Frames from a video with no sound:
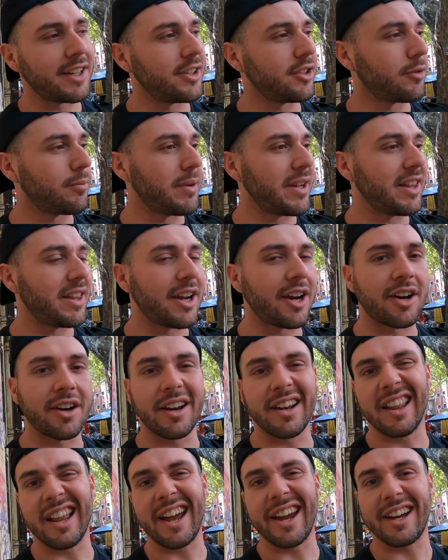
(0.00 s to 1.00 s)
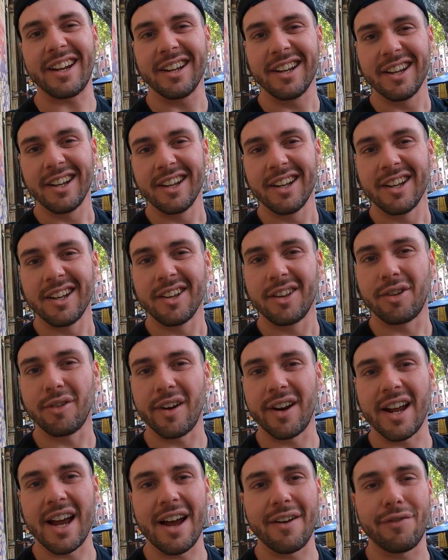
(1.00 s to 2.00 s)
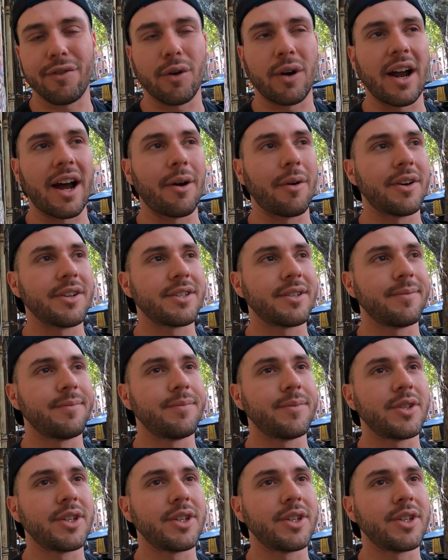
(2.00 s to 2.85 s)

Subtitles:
and you'll be there in like 3.5, 4 hours.